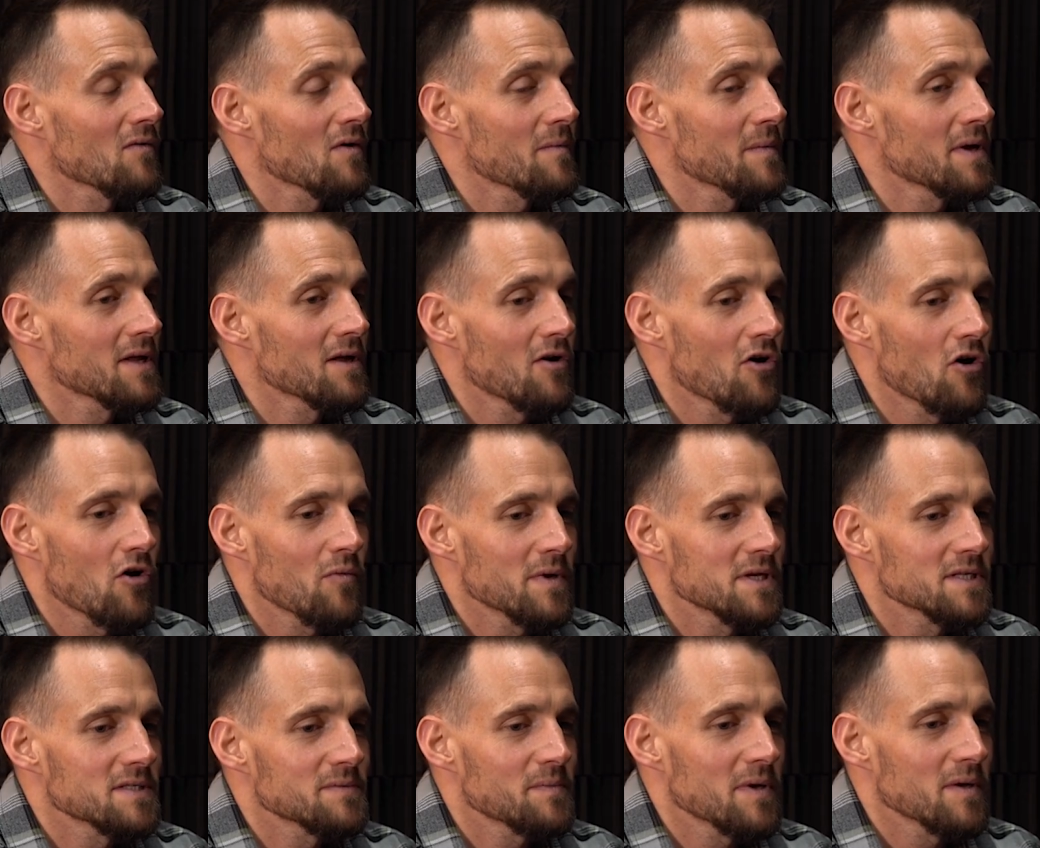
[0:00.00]
Well, I mean, a home
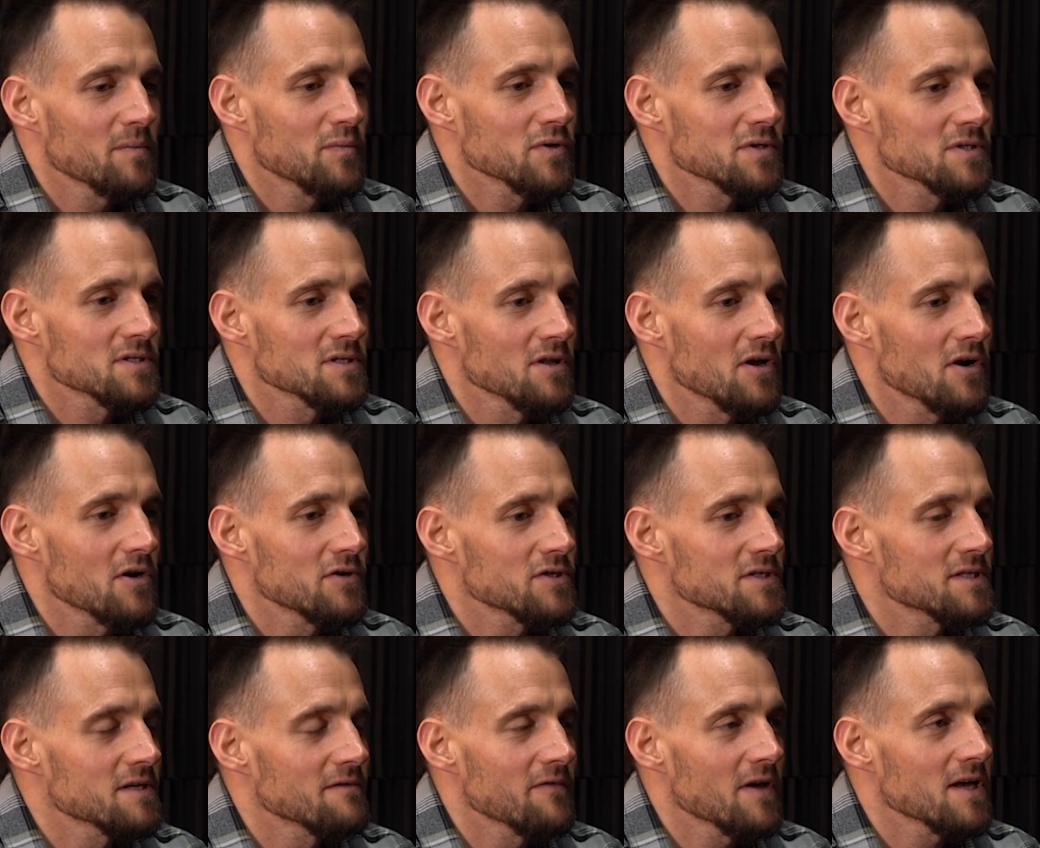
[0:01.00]
is people's
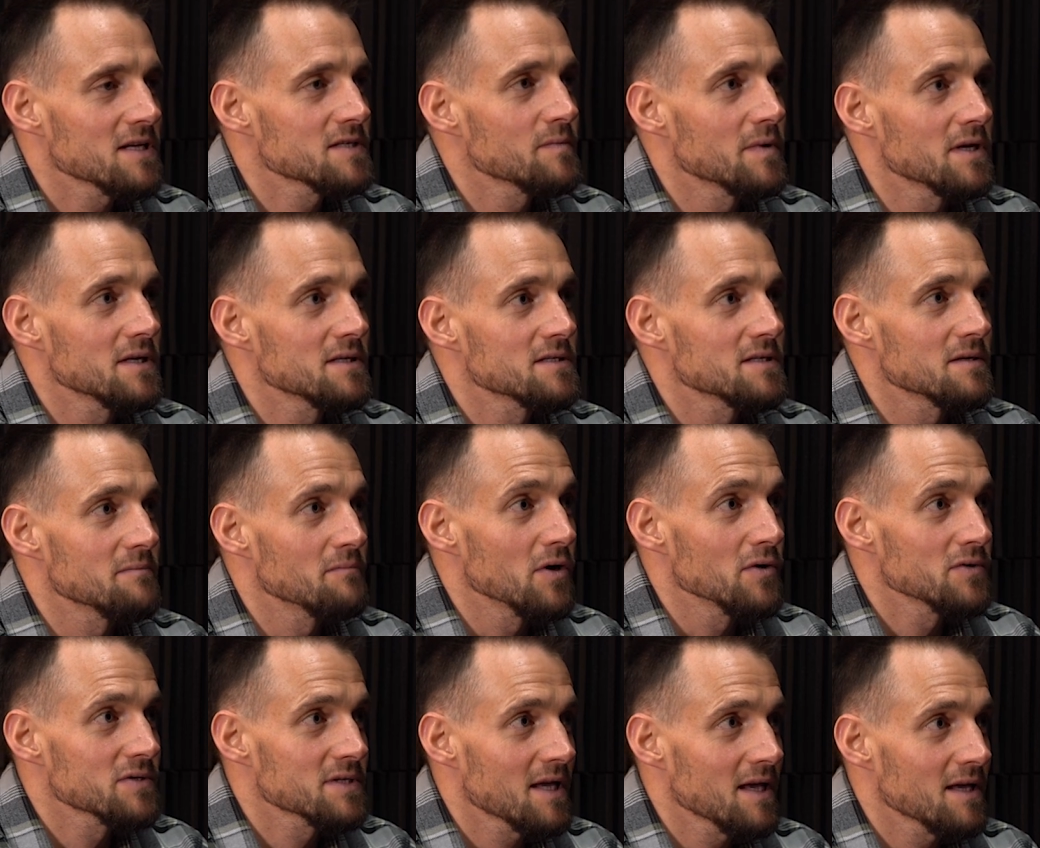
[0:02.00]
largest investments in
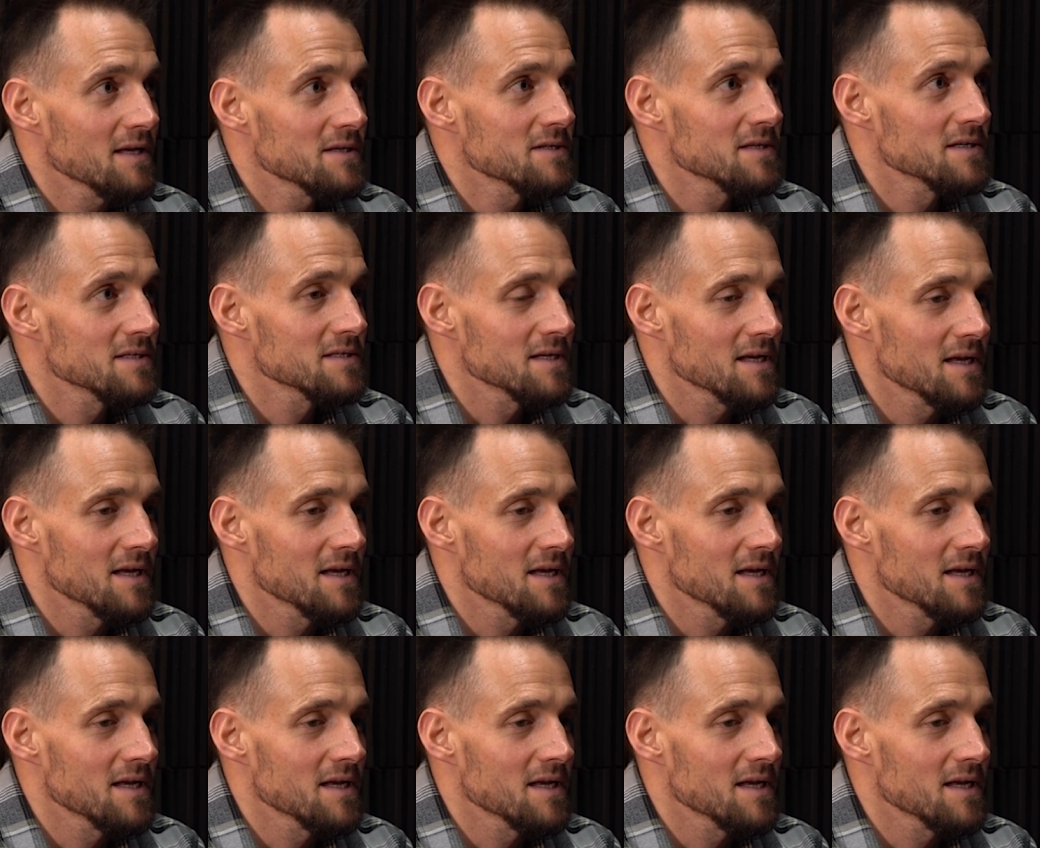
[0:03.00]
most cases.